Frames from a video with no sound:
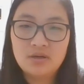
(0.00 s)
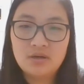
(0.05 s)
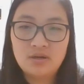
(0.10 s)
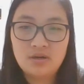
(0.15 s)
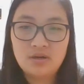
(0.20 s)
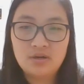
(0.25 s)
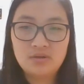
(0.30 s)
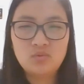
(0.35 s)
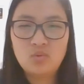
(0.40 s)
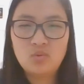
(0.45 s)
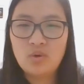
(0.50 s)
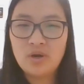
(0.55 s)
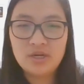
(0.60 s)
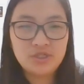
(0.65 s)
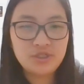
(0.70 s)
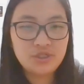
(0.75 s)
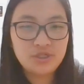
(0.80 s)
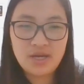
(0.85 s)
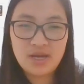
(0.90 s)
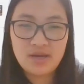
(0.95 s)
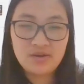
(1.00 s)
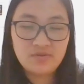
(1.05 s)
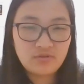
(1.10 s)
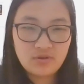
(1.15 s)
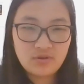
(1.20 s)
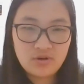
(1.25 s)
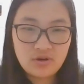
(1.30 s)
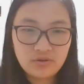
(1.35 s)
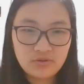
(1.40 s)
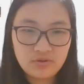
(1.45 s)
to where she came
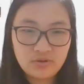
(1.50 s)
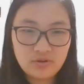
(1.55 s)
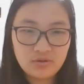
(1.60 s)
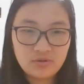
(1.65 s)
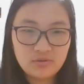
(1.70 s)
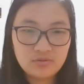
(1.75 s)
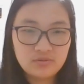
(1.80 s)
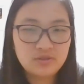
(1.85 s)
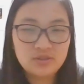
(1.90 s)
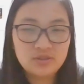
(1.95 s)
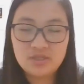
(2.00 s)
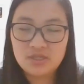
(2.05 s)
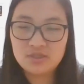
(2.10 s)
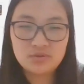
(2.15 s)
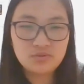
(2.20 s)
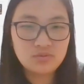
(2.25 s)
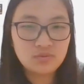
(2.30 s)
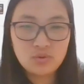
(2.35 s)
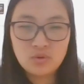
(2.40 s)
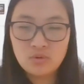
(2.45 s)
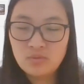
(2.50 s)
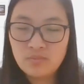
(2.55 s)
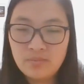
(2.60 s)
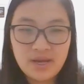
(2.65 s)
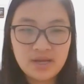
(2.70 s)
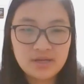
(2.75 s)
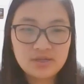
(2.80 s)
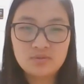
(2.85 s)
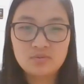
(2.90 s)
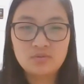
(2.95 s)
from, just to go
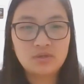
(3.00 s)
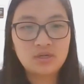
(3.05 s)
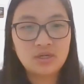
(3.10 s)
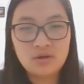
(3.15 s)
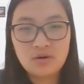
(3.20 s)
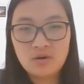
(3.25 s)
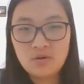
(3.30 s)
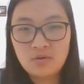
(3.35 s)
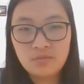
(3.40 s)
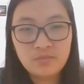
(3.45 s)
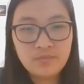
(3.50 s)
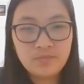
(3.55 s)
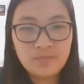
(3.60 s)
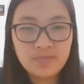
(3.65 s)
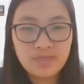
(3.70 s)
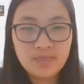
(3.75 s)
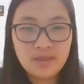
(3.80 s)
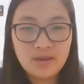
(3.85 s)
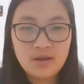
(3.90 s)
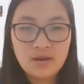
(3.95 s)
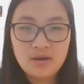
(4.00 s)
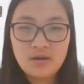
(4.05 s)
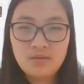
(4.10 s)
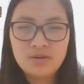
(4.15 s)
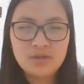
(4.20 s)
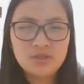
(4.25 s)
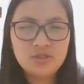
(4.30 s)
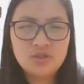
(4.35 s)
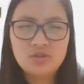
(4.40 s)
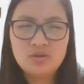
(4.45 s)
back to her home.
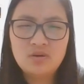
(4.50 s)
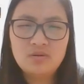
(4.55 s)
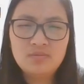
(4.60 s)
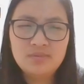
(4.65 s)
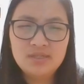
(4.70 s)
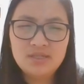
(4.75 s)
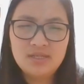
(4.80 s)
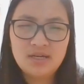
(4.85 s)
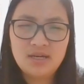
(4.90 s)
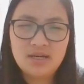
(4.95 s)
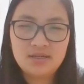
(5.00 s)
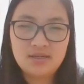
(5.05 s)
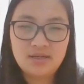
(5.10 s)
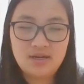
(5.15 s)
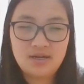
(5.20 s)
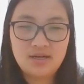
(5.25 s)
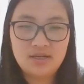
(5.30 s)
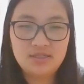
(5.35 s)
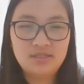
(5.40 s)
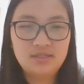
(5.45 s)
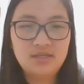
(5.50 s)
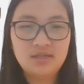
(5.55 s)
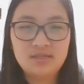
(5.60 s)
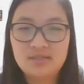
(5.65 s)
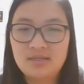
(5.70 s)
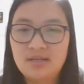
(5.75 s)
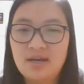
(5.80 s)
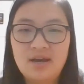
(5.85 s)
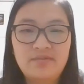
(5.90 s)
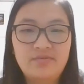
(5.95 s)
But she told me that she
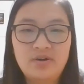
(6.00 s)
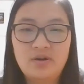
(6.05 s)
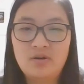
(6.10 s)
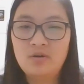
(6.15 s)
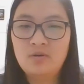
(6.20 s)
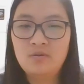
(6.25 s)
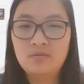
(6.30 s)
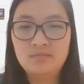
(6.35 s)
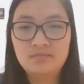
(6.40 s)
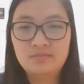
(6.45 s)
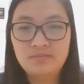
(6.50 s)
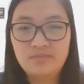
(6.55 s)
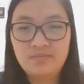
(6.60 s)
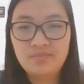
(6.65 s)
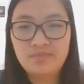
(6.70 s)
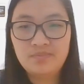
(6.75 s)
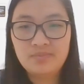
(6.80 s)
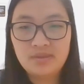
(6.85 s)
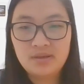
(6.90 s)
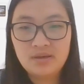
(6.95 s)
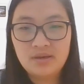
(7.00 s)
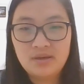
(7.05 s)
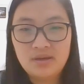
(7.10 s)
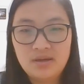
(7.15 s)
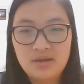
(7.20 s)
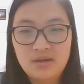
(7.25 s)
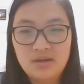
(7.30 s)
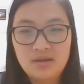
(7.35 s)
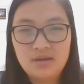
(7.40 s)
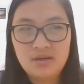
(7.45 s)
doesn't have a home,
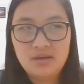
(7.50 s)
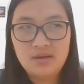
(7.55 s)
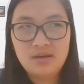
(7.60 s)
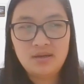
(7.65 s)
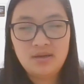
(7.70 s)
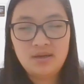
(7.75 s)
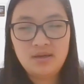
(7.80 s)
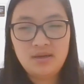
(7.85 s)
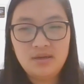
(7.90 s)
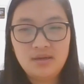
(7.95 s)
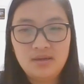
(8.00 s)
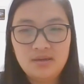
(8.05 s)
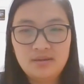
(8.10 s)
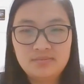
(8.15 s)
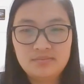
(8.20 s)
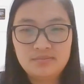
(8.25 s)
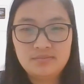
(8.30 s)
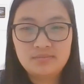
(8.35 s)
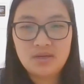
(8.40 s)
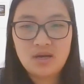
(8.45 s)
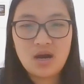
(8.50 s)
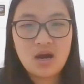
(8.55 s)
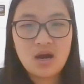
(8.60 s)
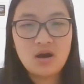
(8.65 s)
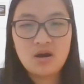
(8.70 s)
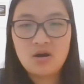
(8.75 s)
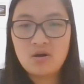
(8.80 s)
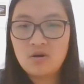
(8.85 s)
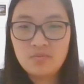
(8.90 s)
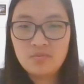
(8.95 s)
and her
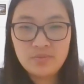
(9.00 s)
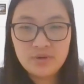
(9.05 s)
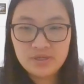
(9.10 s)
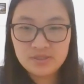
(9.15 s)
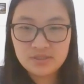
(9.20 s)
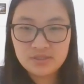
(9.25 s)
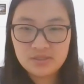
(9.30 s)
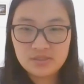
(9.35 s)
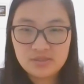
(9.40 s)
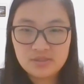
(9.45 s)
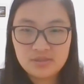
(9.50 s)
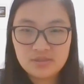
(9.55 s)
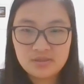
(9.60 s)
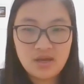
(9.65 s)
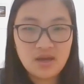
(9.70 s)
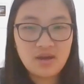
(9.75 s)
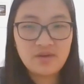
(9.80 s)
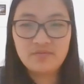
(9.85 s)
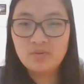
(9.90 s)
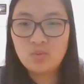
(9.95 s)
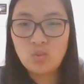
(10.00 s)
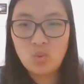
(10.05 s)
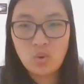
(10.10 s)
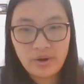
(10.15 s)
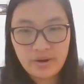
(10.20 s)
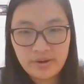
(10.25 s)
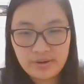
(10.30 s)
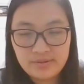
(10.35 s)
home is everywhere.